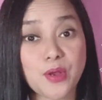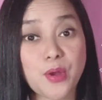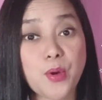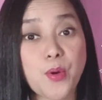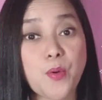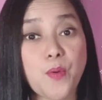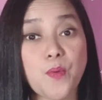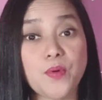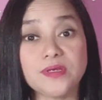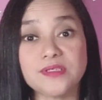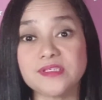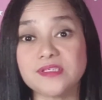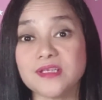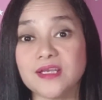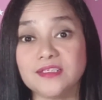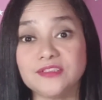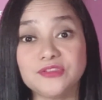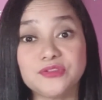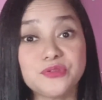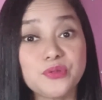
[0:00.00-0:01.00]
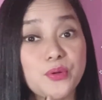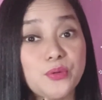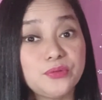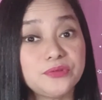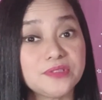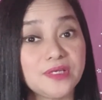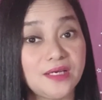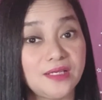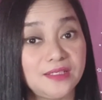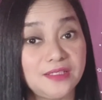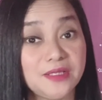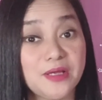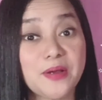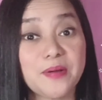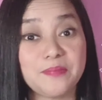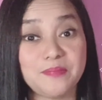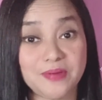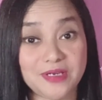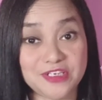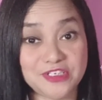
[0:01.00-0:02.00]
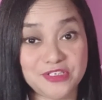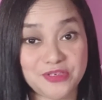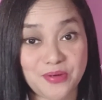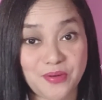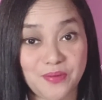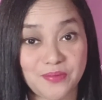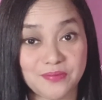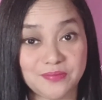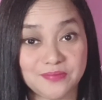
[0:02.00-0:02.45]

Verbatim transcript: was a total beardo.